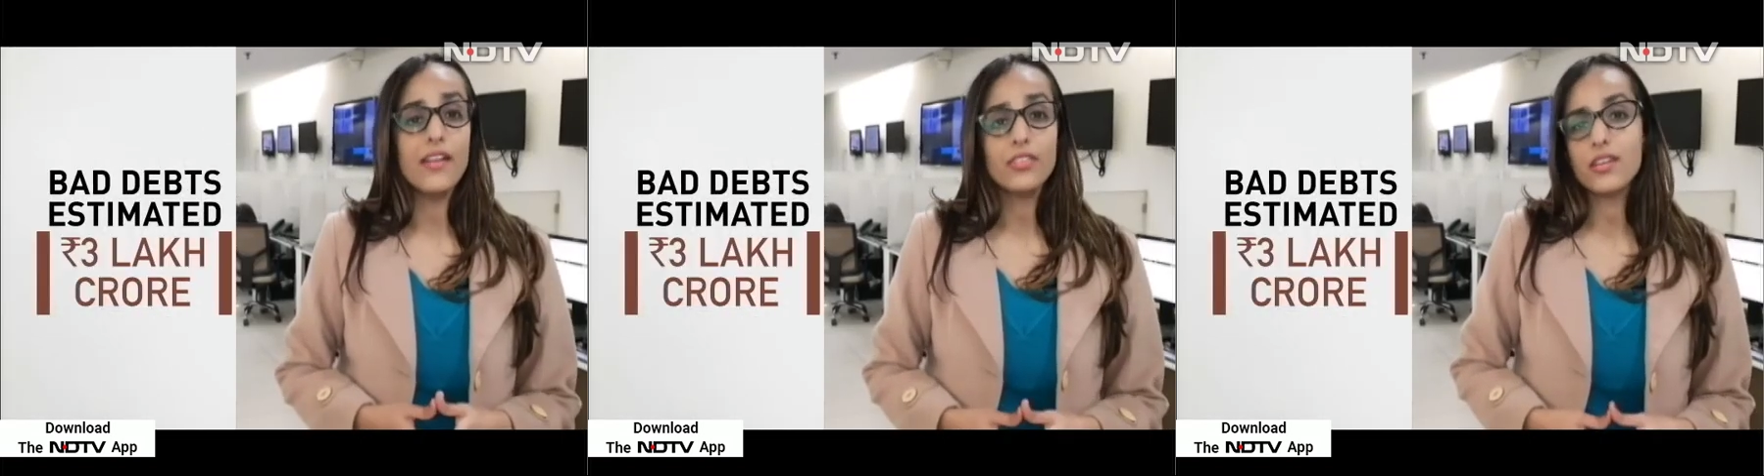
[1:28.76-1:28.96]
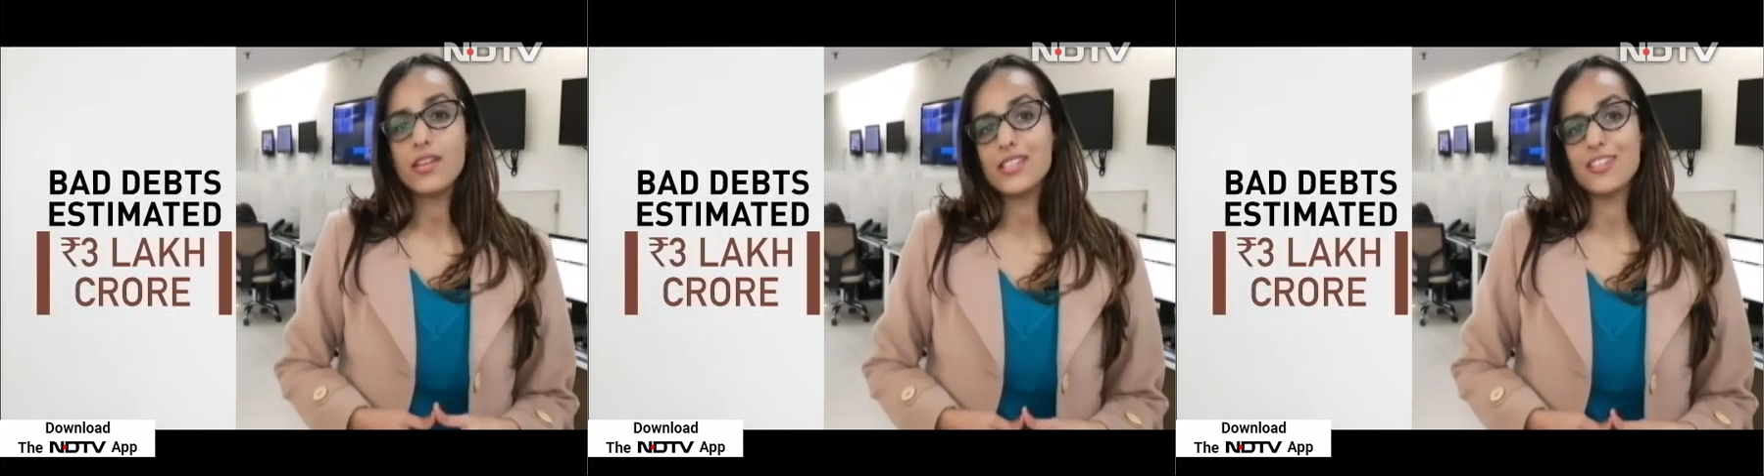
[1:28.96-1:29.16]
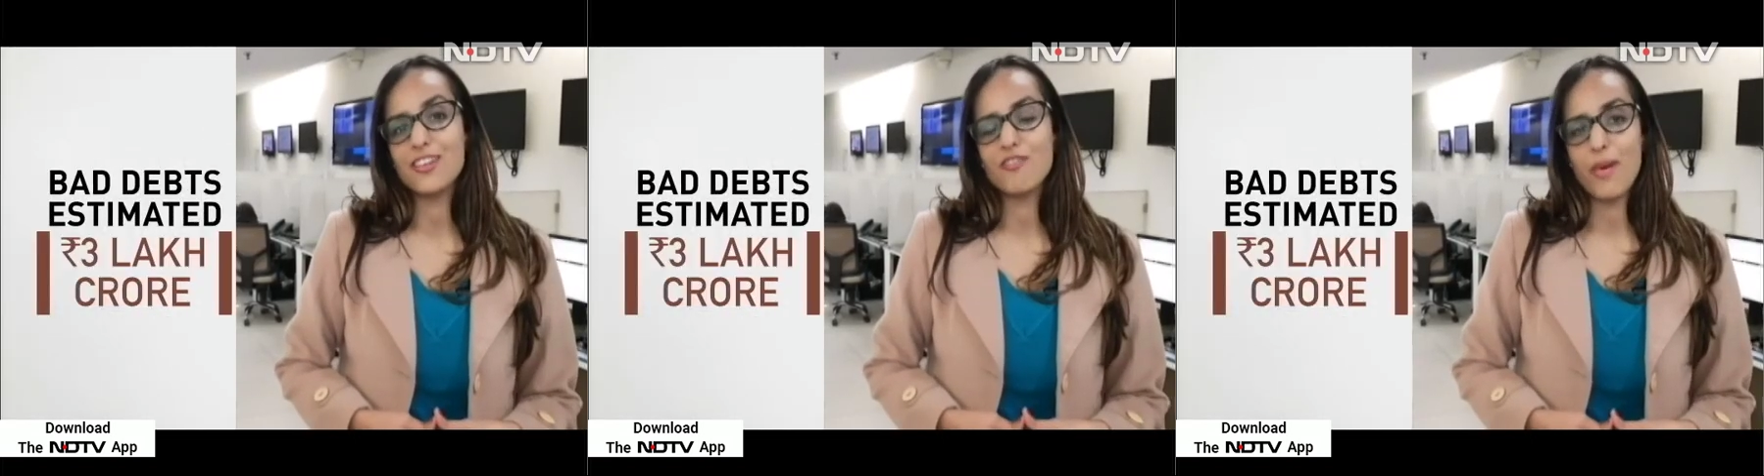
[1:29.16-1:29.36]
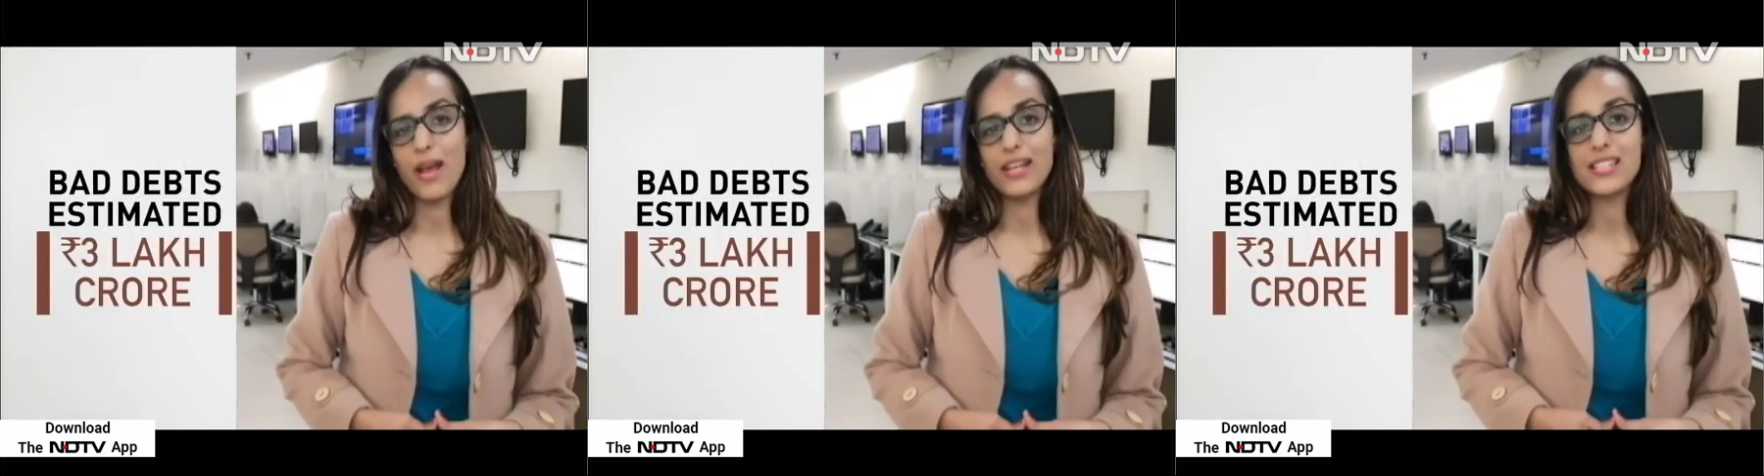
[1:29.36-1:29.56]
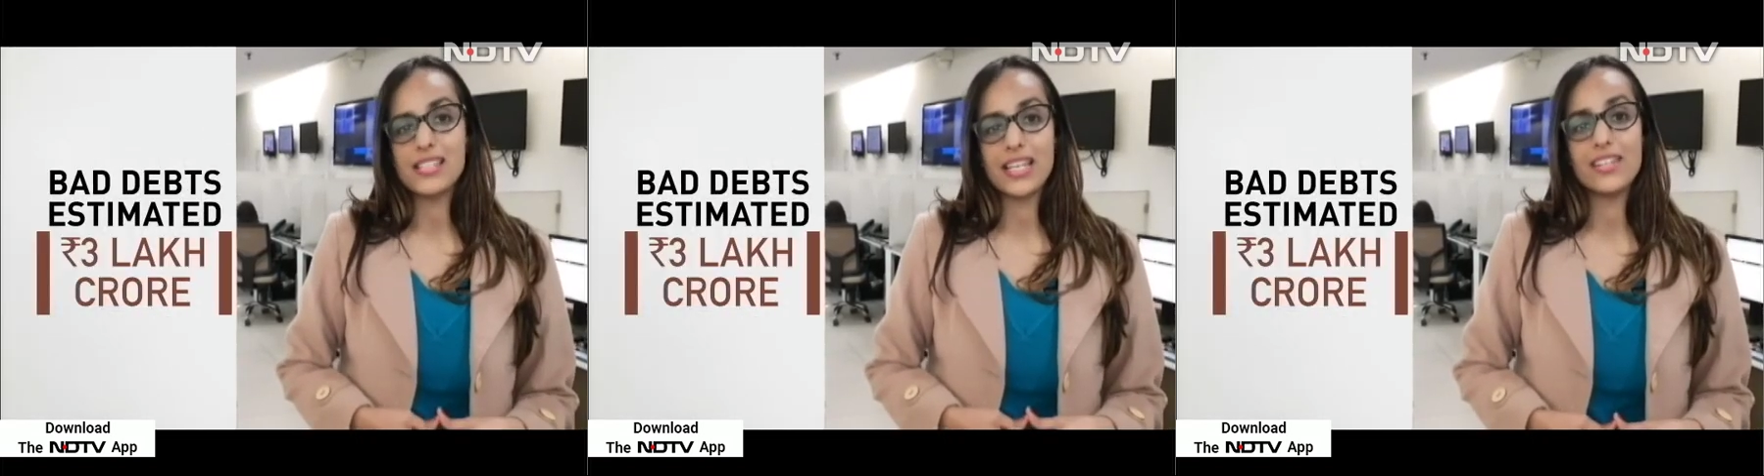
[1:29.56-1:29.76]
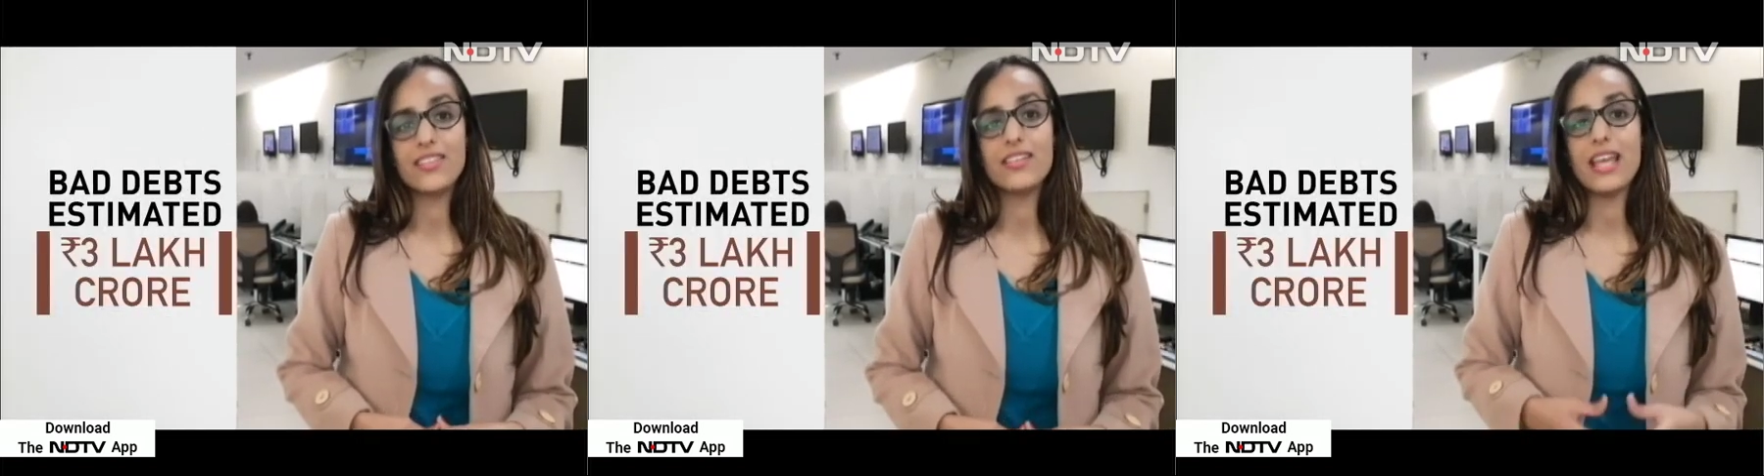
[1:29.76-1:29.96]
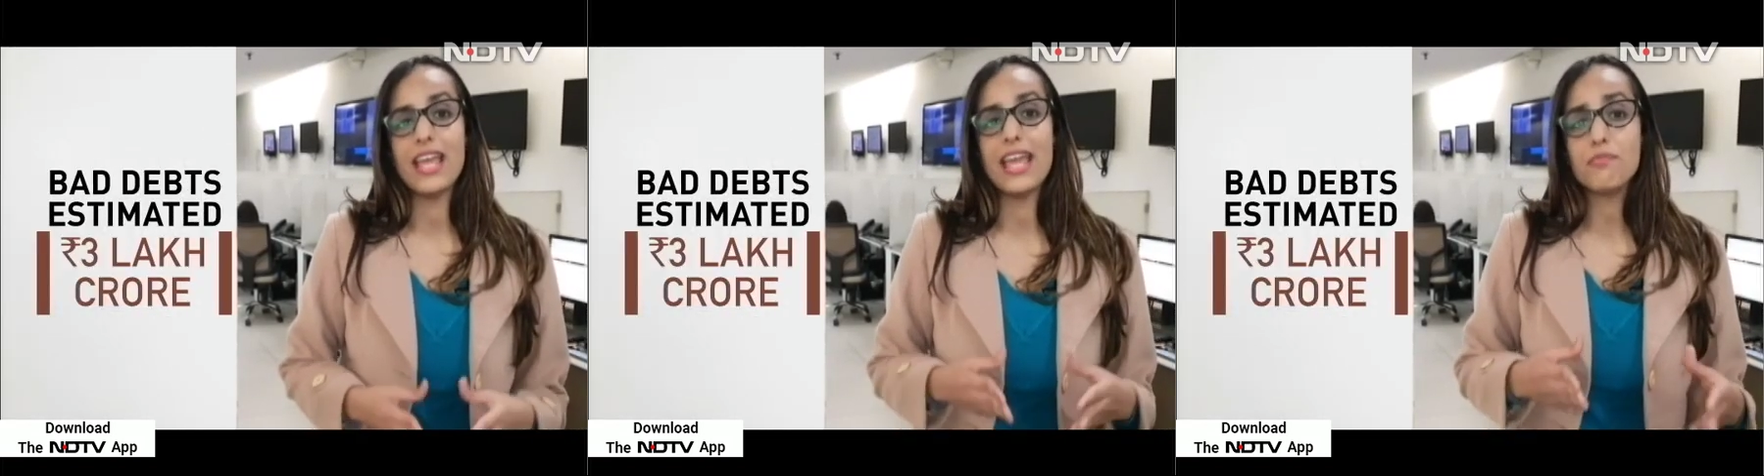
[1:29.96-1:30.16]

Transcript: and the Reserve Bank say that